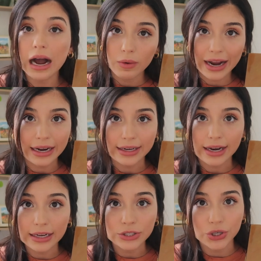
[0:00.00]
out at
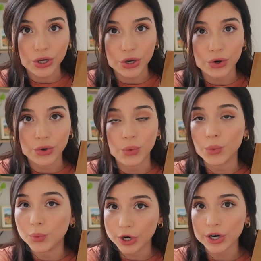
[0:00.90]
night to go
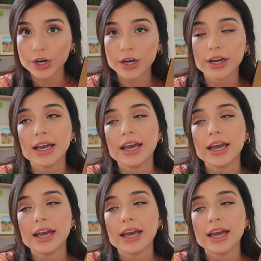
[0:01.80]
work.